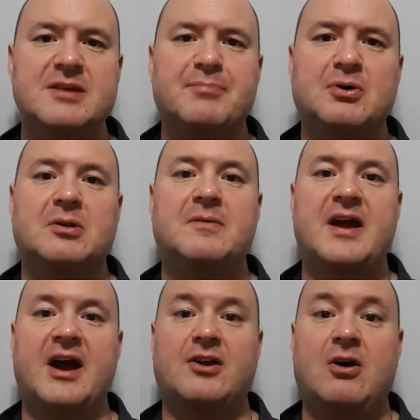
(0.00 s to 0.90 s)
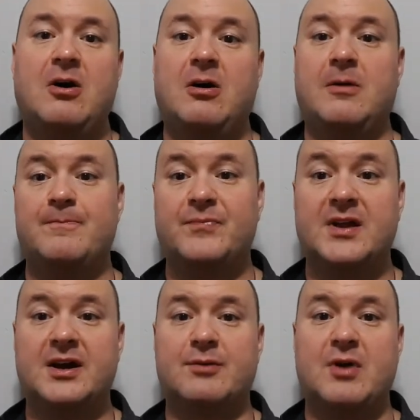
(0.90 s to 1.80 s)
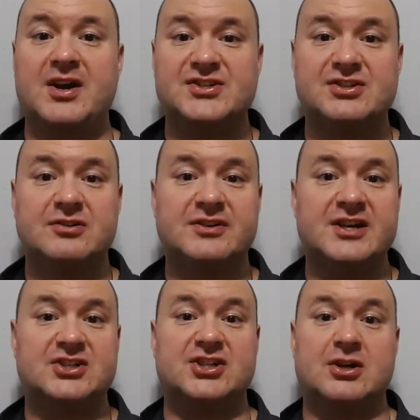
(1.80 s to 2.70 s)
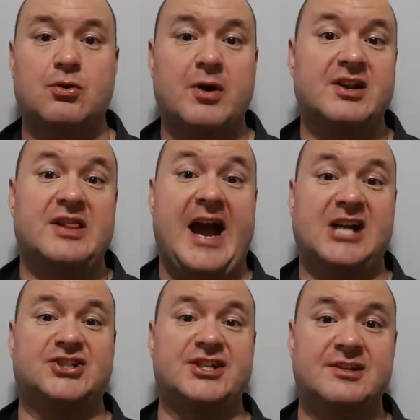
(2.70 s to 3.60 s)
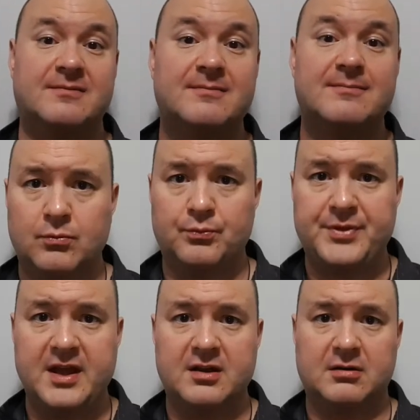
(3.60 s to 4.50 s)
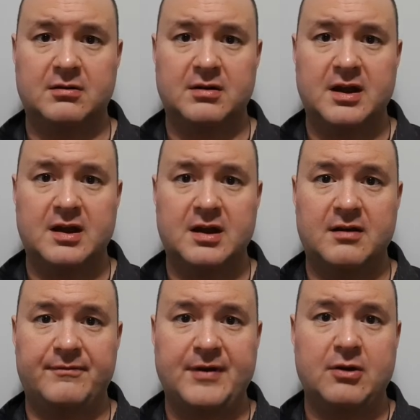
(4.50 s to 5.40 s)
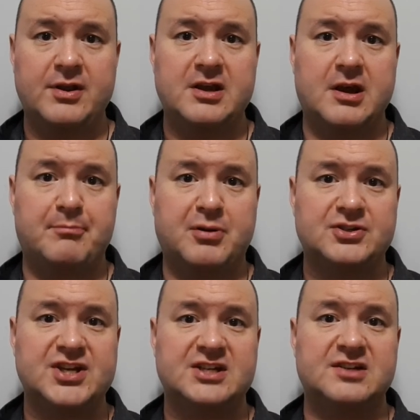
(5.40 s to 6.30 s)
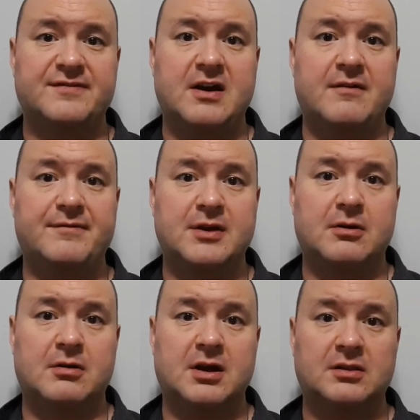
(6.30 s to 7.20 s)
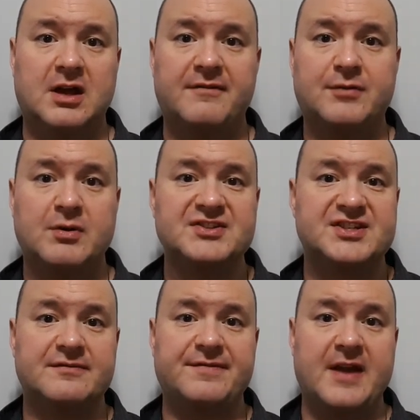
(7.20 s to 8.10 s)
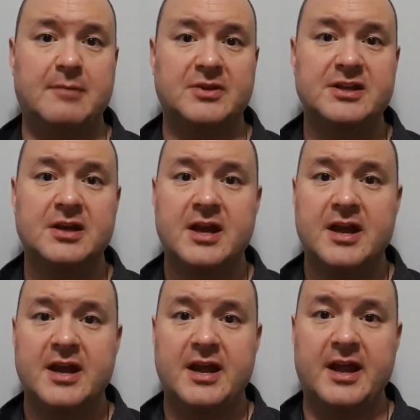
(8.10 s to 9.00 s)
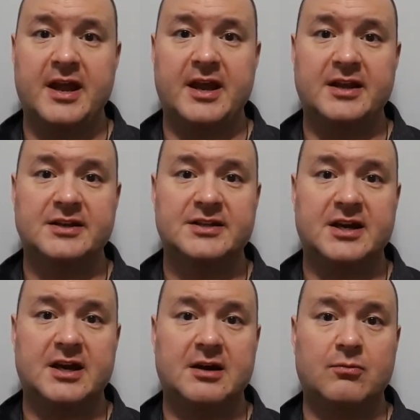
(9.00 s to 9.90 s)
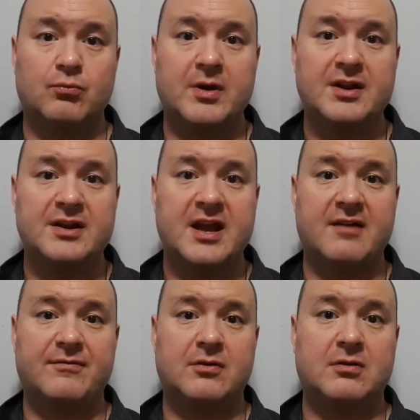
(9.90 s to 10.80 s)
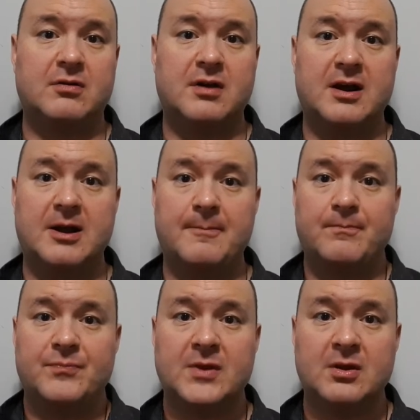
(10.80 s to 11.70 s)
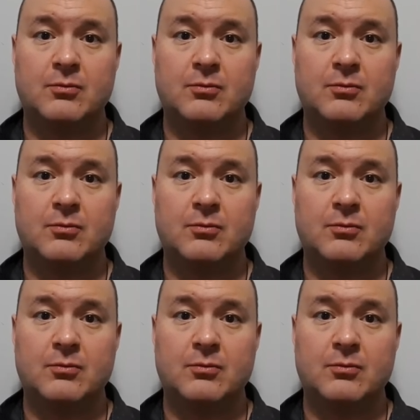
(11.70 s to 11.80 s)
people at all. Otherwise, you'll get uh, quite a lashing. They are uh, very uh, protective of their loved ones and family. And whenever um,